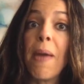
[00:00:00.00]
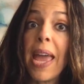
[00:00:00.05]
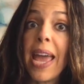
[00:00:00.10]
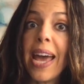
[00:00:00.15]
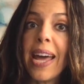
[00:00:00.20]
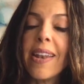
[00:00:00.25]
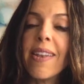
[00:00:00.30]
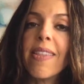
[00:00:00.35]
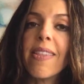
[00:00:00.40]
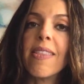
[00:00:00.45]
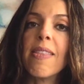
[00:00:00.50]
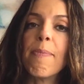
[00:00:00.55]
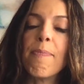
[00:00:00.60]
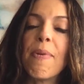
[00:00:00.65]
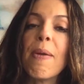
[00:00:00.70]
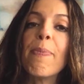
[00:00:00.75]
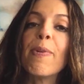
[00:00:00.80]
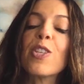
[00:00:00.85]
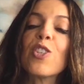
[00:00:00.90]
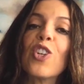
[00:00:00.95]
ban,
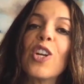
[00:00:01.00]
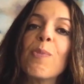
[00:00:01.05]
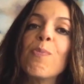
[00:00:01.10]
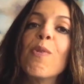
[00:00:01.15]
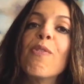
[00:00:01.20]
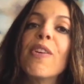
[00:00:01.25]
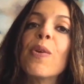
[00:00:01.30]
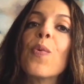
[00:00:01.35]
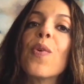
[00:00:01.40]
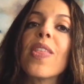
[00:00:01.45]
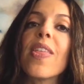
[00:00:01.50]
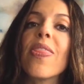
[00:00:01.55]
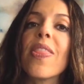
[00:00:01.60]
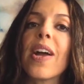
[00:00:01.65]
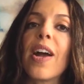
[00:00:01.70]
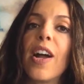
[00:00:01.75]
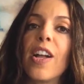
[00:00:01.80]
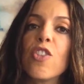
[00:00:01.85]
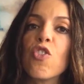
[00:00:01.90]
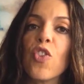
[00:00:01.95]
people started moving within
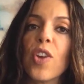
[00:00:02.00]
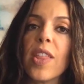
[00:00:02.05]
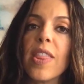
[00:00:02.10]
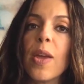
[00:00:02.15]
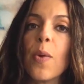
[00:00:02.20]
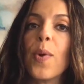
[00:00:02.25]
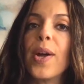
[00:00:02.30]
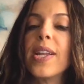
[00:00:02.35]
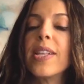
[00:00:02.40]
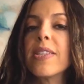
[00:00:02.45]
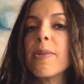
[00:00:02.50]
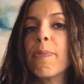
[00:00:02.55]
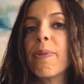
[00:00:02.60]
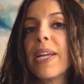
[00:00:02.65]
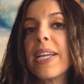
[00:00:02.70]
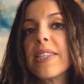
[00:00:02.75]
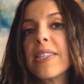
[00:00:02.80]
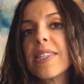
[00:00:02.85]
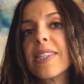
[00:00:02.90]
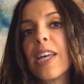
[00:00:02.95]
the country. They went into
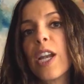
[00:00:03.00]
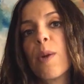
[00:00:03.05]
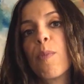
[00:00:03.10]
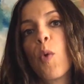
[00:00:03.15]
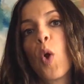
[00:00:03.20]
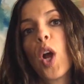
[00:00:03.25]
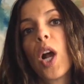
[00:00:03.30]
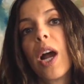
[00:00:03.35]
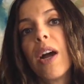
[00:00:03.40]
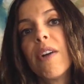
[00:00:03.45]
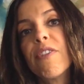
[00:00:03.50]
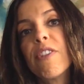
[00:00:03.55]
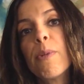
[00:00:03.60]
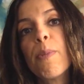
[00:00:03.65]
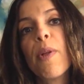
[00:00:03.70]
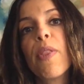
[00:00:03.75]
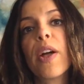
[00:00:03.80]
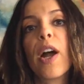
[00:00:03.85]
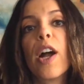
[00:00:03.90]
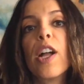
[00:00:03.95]
places that are more
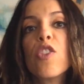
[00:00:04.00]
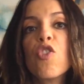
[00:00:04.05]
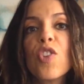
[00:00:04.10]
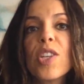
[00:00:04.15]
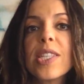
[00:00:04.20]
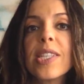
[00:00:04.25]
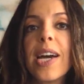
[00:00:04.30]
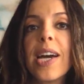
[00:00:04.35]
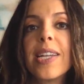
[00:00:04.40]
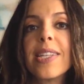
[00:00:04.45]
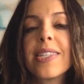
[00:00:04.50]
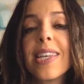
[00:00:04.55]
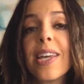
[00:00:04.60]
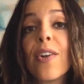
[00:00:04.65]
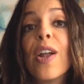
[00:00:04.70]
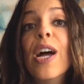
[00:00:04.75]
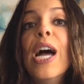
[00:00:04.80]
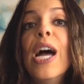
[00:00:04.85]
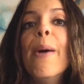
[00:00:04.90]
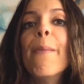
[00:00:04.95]
comfortable, the countryside, et
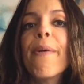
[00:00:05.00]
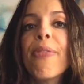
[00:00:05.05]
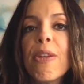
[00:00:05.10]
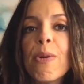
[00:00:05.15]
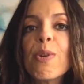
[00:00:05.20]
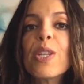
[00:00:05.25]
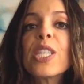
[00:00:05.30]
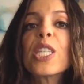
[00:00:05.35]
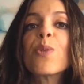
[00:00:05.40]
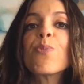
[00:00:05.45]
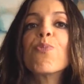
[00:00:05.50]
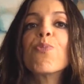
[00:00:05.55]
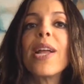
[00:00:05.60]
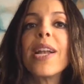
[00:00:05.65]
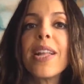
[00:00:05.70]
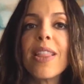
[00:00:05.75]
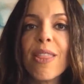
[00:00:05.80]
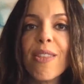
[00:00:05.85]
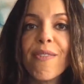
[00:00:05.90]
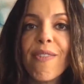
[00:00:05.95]
cetera, but they were
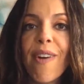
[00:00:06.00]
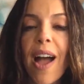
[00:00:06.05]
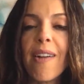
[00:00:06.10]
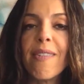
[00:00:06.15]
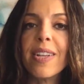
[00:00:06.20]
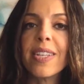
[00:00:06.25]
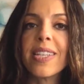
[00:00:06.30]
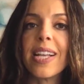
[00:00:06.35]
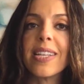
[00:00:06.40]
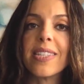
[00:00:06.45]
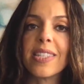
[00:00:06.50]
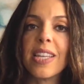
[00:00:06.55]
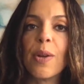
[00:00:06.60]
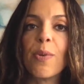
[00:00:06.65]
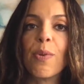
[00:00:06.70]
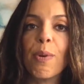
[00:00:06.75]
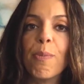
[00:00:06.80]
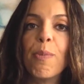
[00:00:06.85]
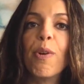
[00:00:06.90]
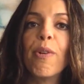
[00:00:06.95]
spreading the virus as
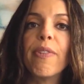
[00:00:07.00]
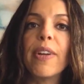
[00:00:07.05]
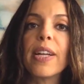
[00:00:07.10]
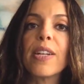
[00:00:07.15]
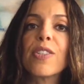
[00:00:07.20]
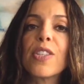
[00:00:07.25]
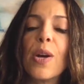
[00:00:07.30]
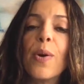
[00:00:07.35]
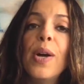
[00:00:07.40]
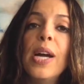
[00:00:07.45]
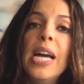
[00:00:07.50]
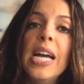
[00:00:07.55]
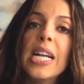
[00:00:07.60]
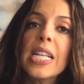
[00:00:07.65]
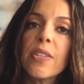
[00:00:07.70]
they were moving. So